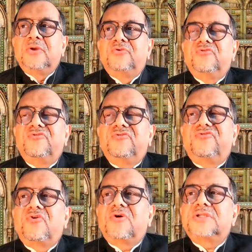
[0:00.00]
to
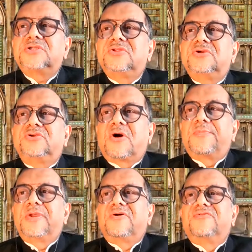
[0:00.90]
focus on the
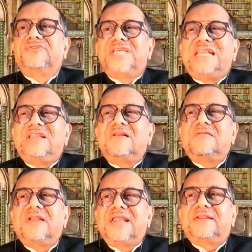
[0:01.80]
topic of
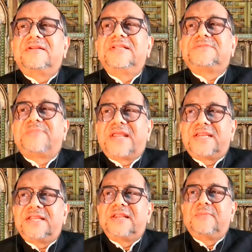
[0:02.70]
gender-related
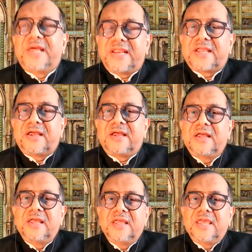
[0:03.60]
disparity in America
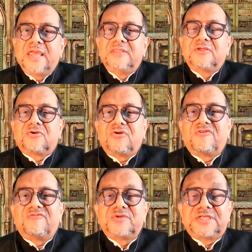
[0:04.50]
in the role
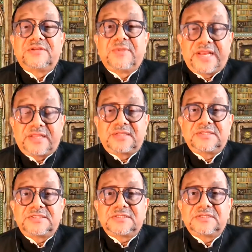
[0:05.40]
of Muslim
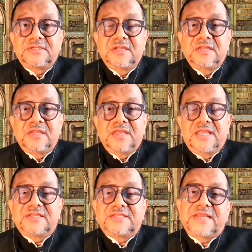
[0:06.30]
Americans.
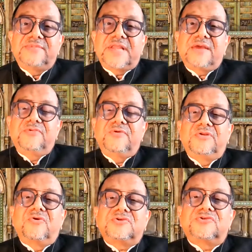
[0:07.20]
At the same time, we
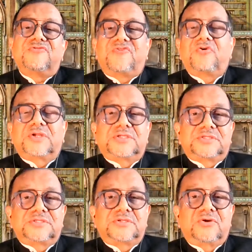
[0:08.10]
will also
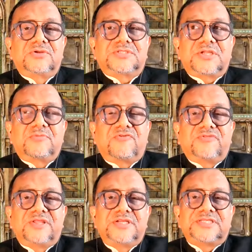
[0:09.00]
focus on some
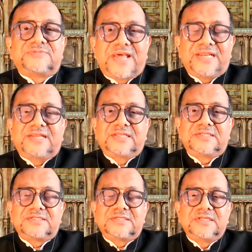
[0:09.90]
of the
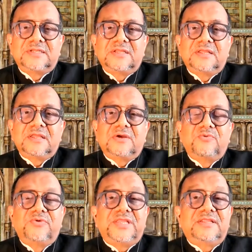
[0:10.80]
disparities
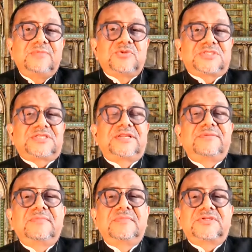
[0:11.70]
within the
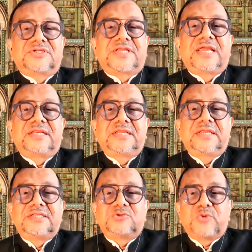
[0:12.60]
Muslim
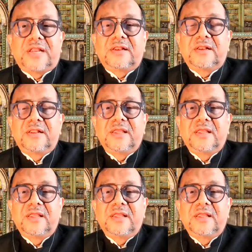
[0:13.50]
society as well.